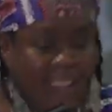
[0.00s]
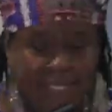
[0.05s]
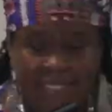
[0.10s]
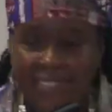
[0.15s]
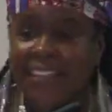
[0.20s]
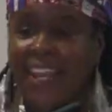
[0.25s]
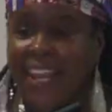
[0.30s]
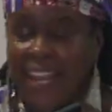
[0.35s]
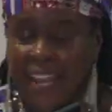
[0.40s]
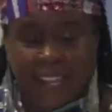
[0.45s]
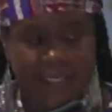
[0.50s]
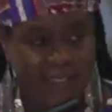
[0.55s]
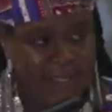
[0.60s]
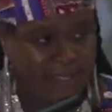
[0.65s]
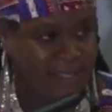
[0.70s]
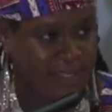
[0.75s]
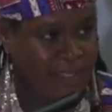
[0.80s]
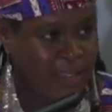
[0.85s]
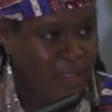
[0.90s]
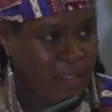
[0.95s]
Yes, it
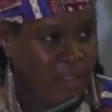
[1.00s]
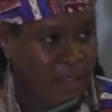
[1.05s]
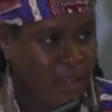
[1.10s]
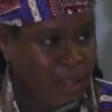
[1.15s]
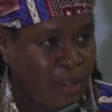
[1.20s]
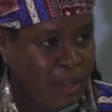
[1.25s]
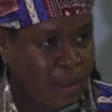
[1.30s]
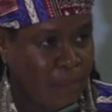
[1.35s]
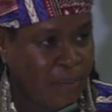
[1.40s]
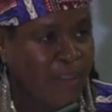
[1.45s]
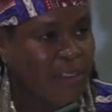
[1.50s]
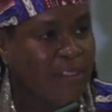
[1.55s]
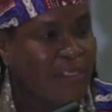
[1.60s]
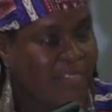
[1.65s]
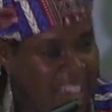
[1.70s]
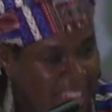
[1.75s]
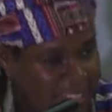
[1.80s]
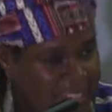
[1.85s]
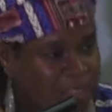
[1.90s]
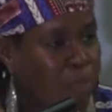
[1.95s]
is. Because
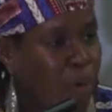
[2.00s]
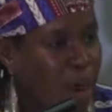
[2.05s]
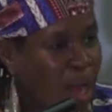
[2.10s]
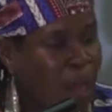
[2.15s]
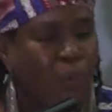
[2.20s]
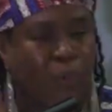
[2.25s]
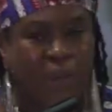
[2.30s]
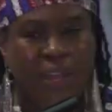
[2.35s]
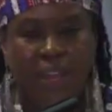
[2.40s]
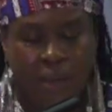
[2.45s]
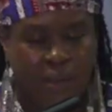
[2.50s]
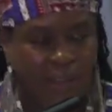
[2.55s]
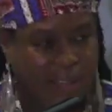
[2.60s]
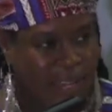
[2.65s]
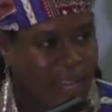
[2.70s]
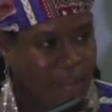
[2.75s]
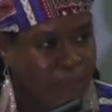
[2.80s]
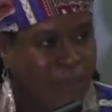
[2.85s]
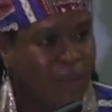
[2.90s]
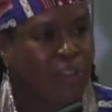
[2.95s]
that's why we are
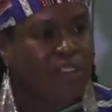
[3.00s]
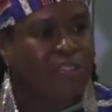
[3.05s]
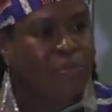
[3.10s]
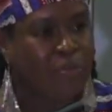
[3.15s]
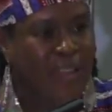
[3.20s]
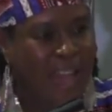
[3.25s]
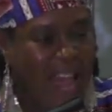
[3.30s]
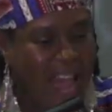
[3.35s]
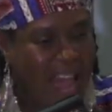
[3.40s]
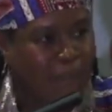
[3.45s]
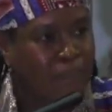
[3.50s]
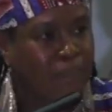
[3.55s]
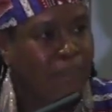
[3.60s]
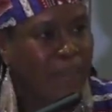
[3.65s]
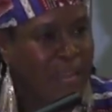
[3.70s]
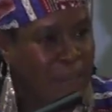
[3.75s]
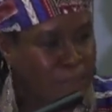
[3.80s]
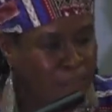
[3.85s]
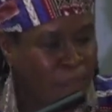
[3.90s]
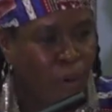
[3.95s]
here, because we had
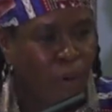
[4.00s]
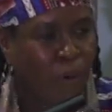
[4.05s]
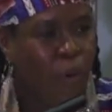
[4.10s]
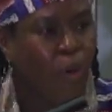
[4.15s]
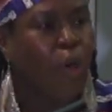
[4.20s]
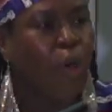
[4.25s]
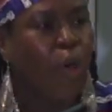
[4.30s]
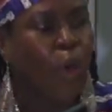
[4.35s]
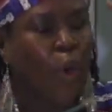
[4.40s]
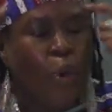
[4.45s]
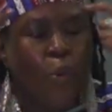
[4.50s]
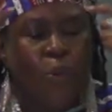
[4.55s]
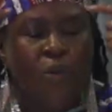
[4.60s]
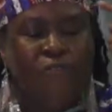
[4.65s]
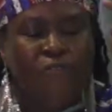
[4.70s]
people who